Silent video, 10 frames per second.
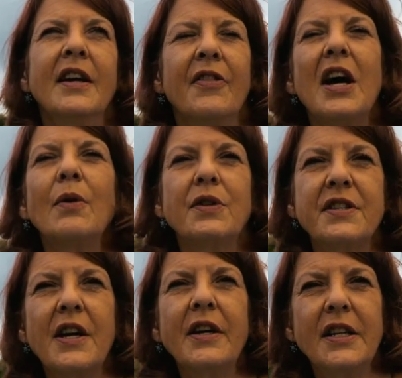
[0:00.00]
That was
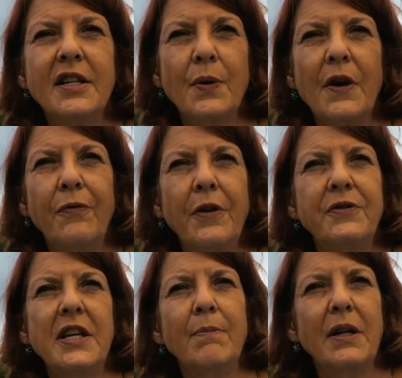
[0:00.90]
signed in
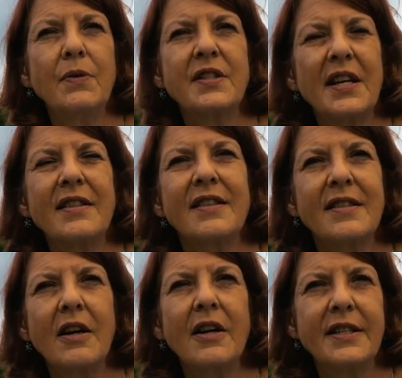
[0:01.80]
1215, but it was set
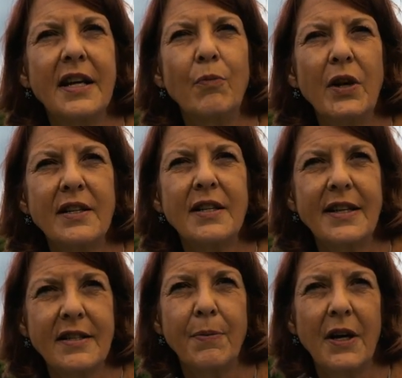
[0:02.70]
aside 10 weeks
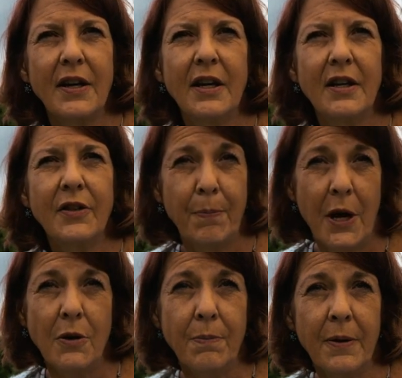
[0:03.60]
later by the
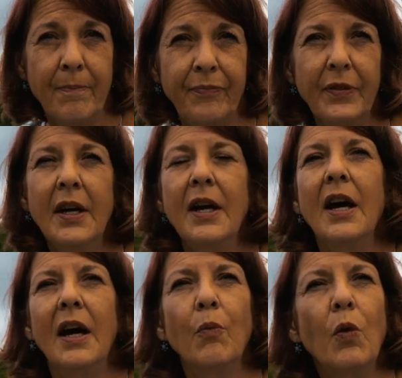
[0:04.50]
Pope.
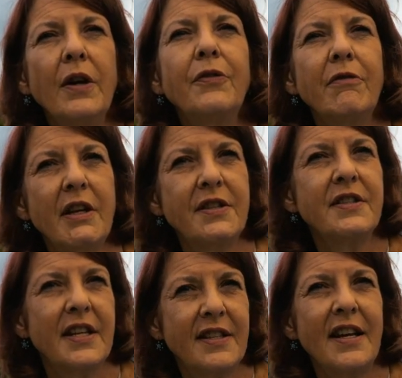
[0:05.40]
And one of the
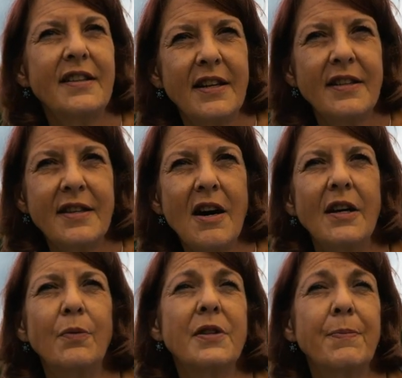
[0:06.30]
reasons he set it
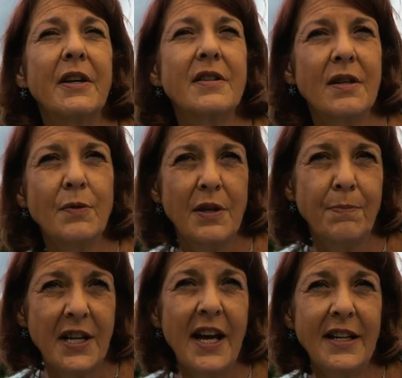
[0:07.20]
aside was because it was
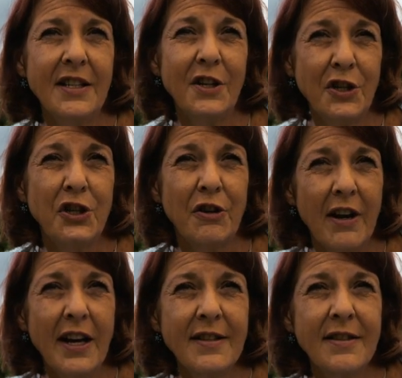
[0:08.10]
obtained under
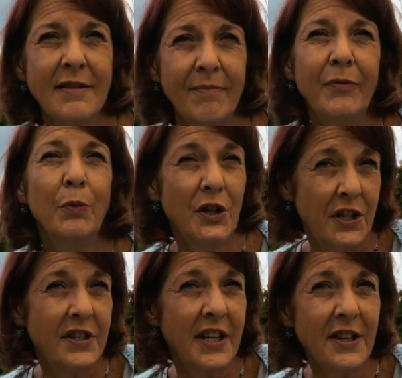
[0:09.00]
duress, which
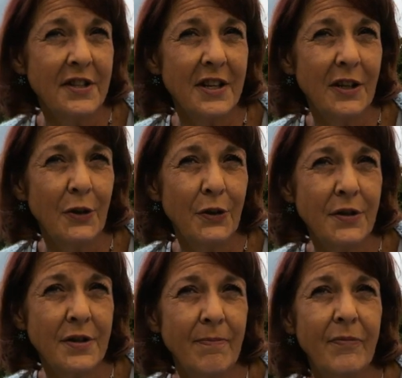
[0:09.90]
is against our laws.